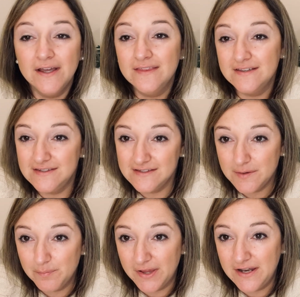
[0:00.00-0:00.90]
This is a
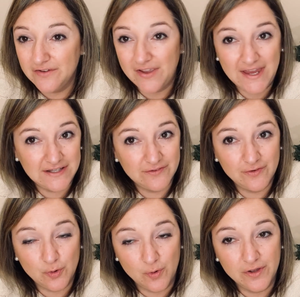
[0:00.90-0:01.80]
blend of 8
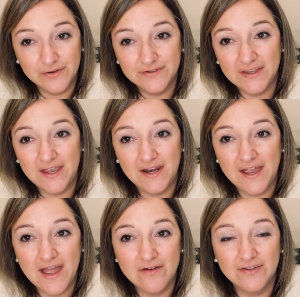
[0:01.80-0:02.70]
different oils, and I
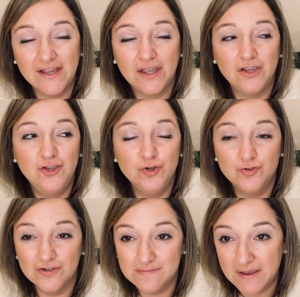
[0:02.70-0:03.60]
have like huge
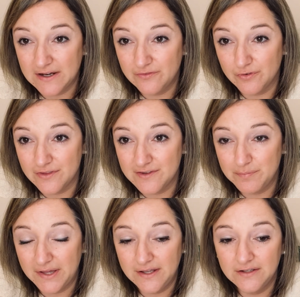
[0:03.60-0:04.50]
respect for this
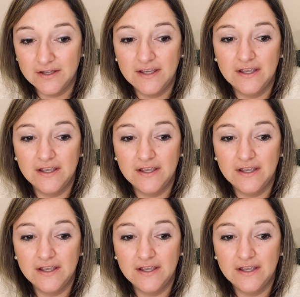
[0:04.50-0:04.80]
blend.